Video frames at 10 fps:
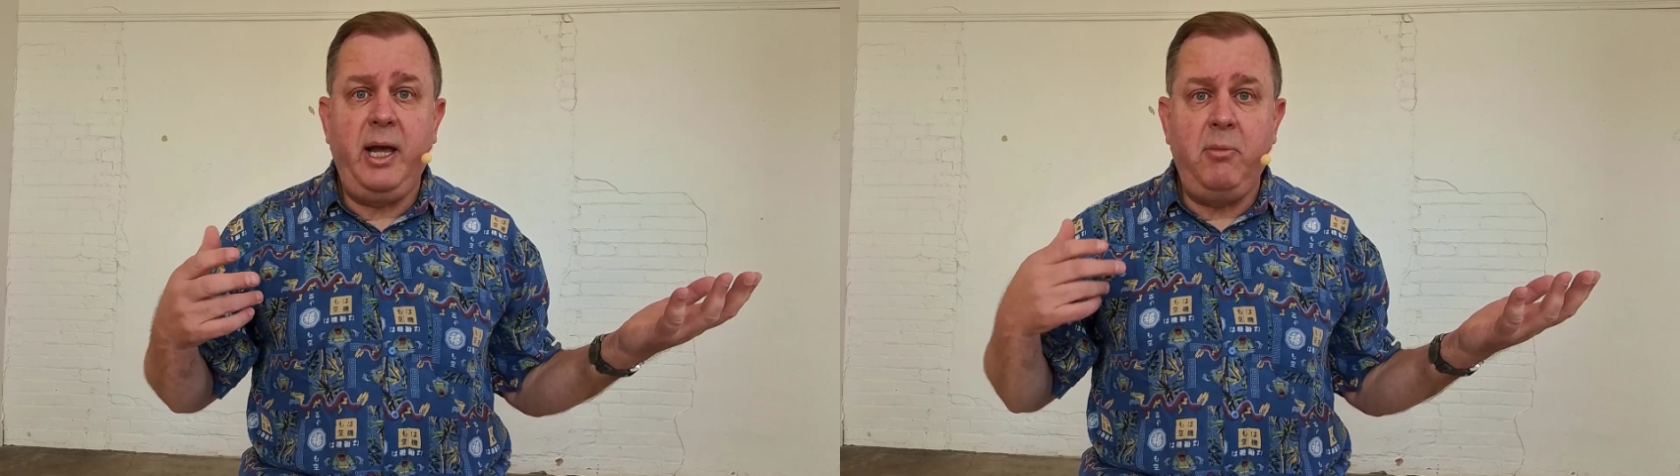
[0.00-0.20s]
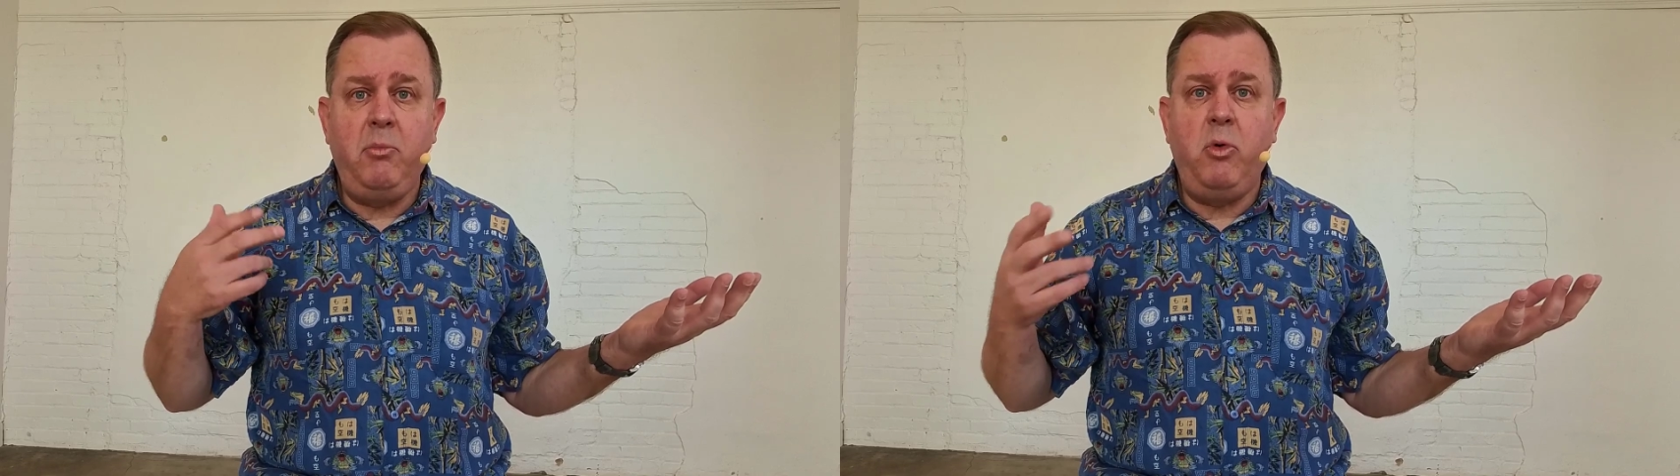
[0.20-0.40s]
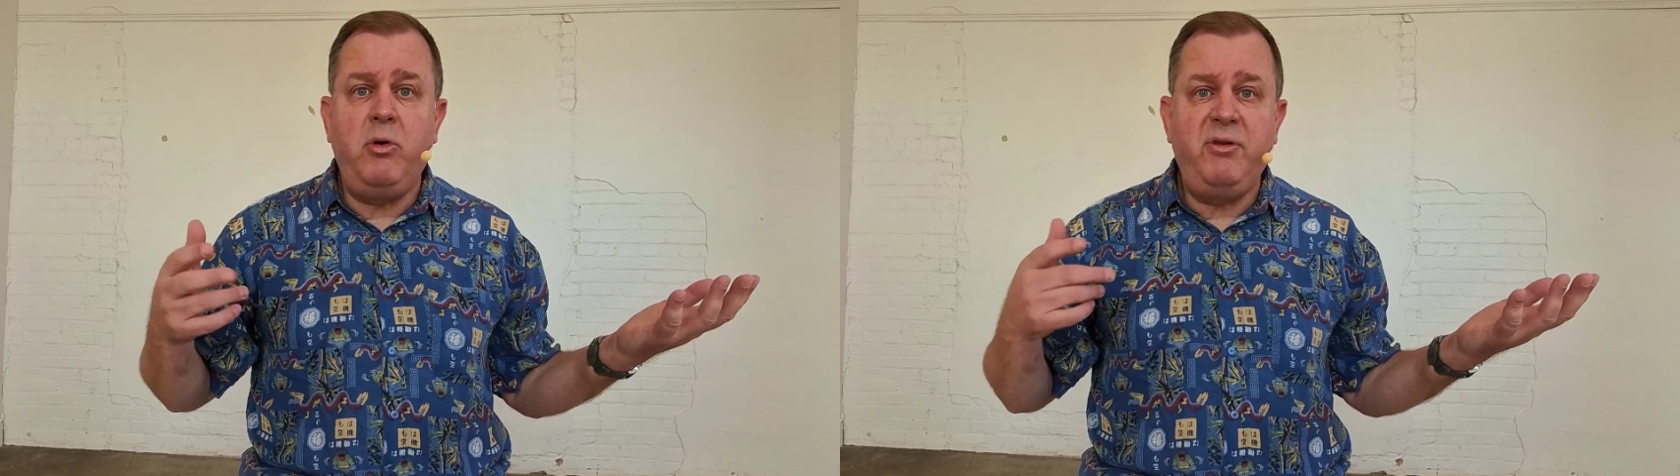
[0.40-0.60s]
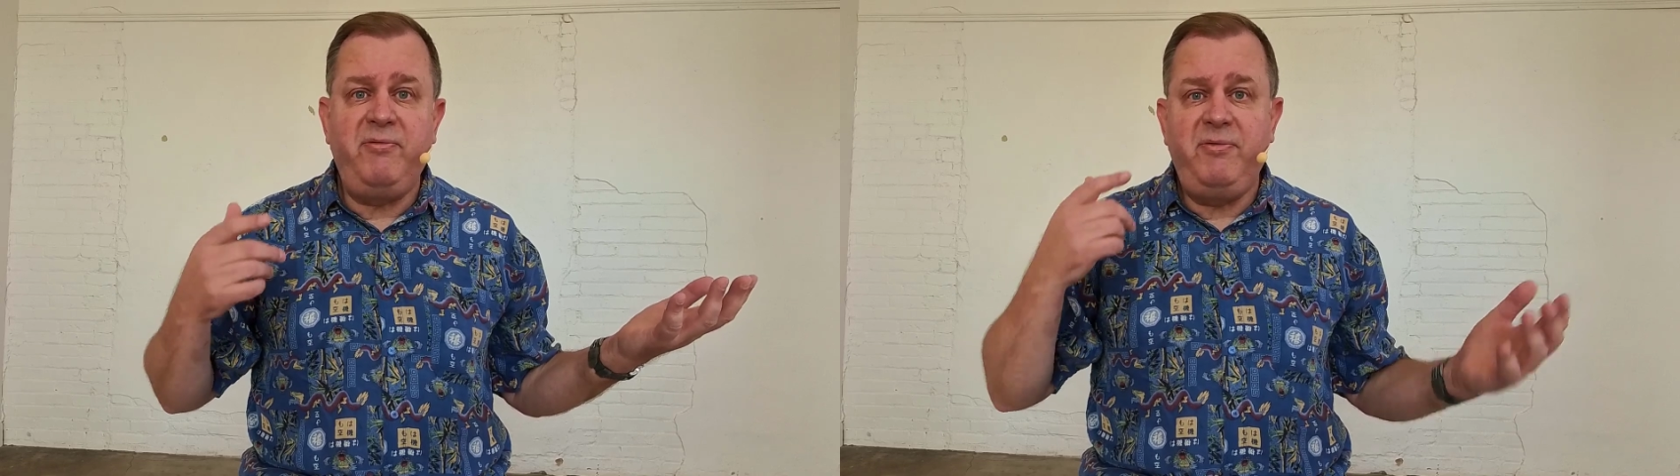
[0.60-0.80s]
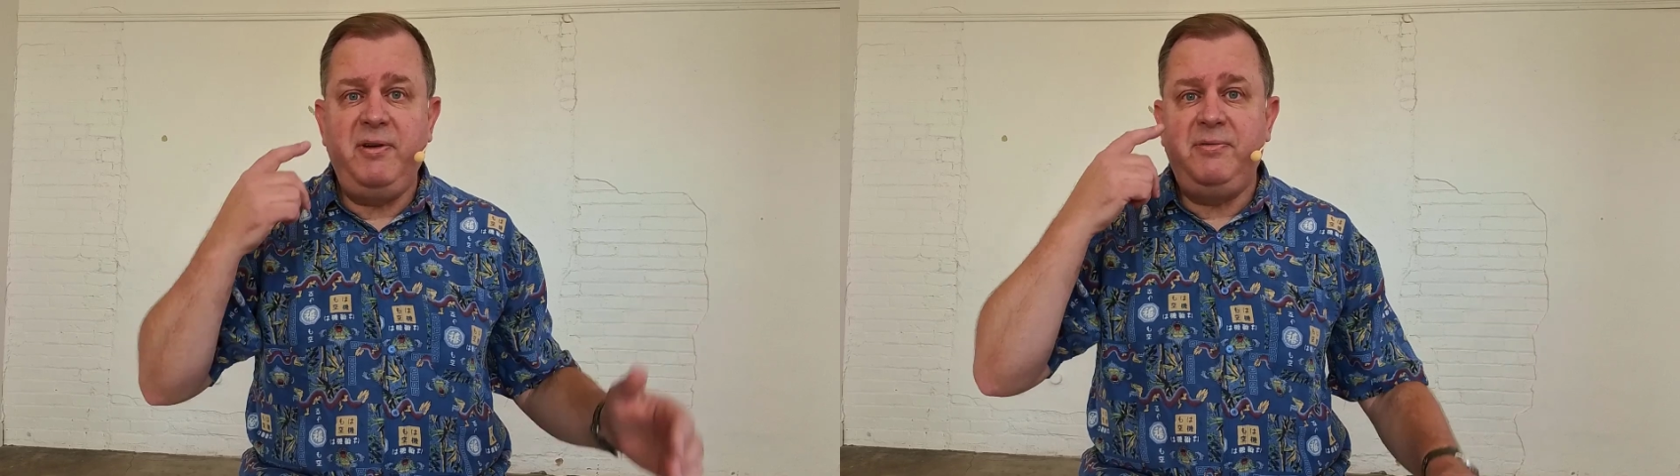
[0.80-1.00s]
in more
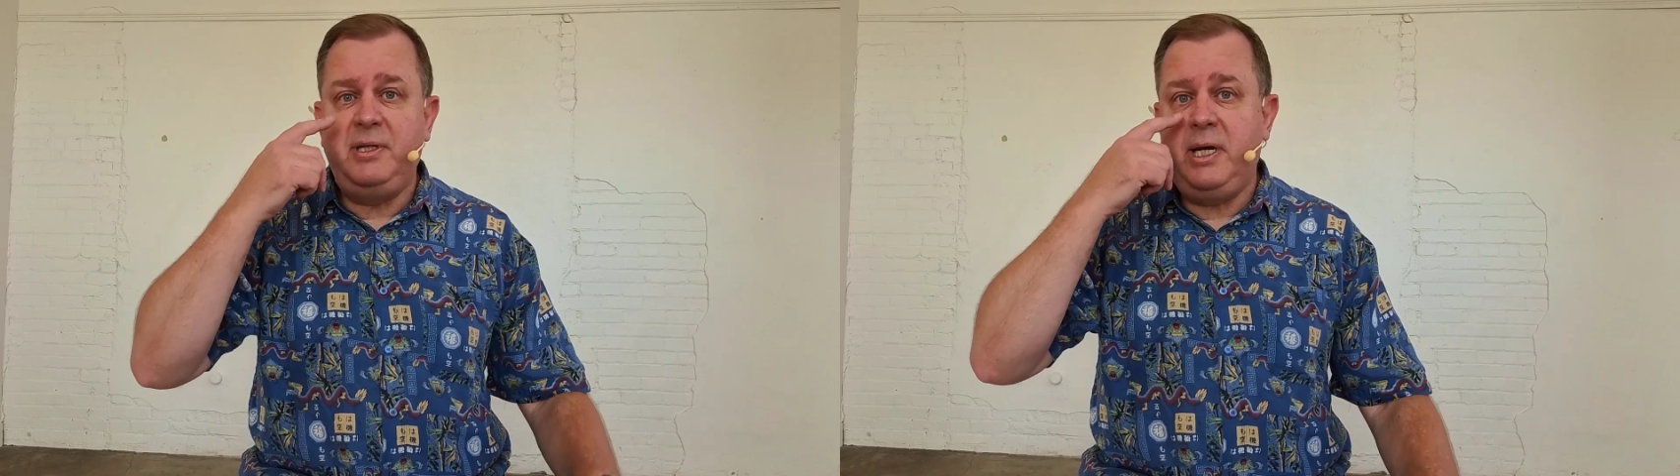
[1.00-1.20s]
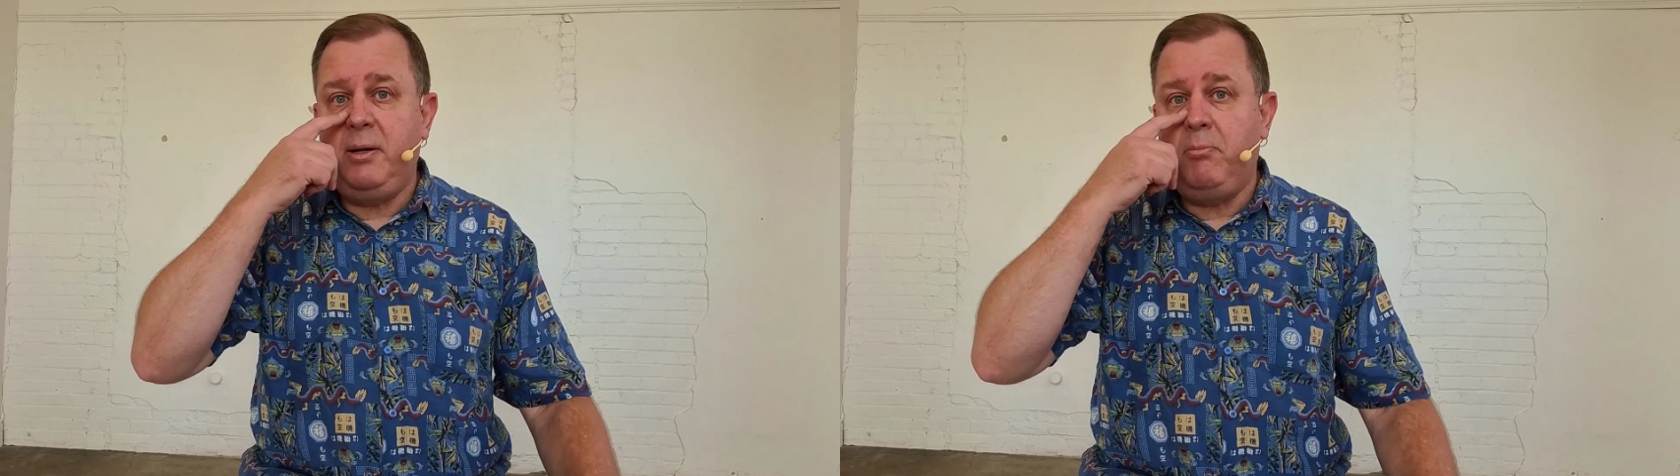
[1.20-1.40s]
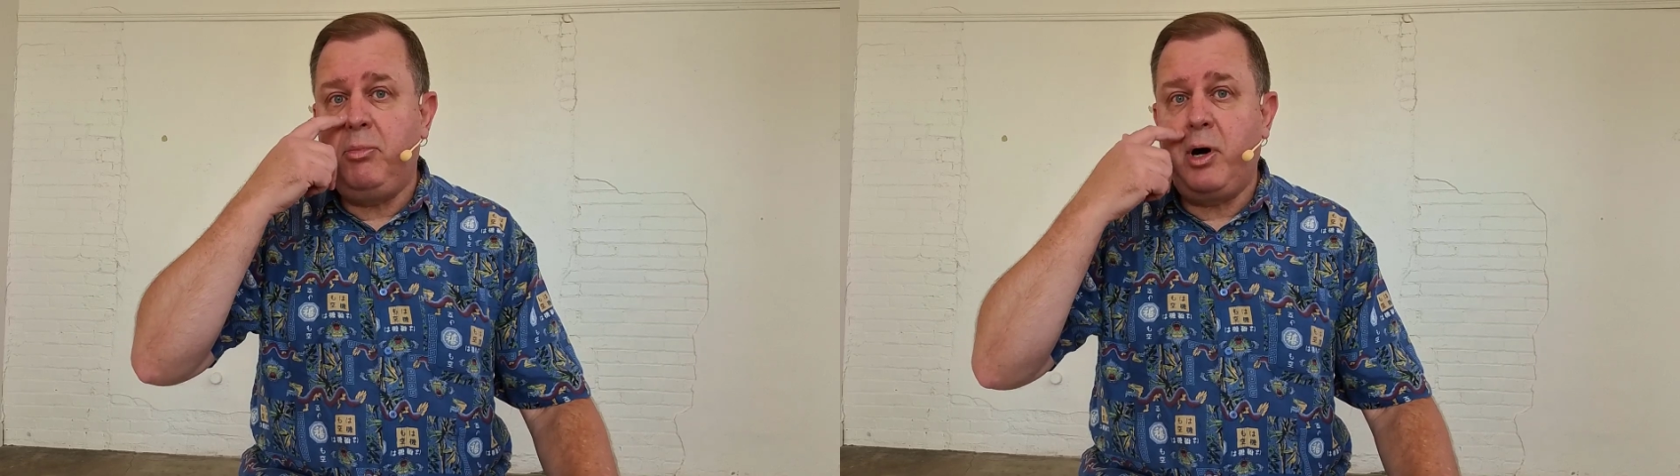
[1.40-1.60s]
than 15